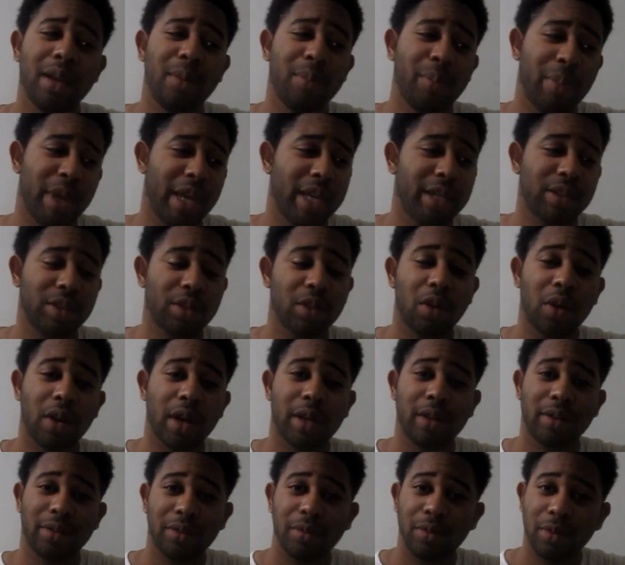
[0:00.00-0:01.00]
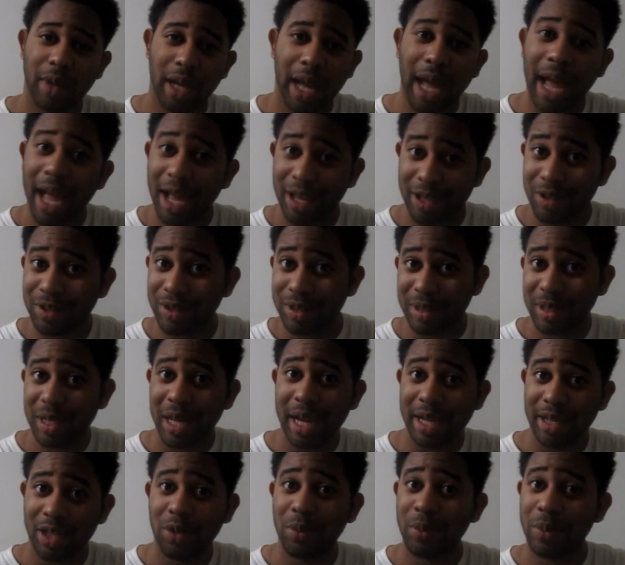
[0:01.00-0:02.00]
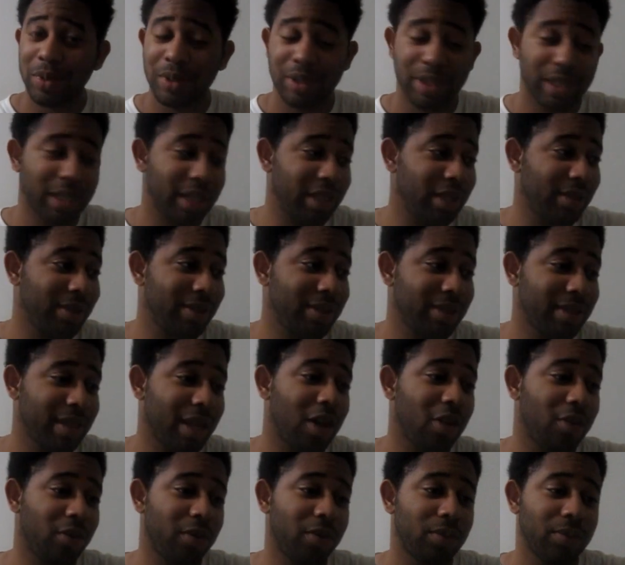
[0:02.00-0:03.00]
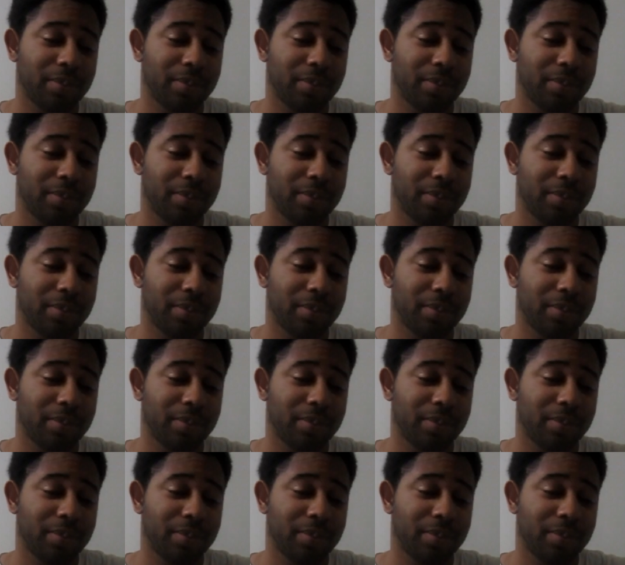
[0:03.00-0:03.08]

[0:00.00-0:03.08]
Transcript: based on how you decide to present yourself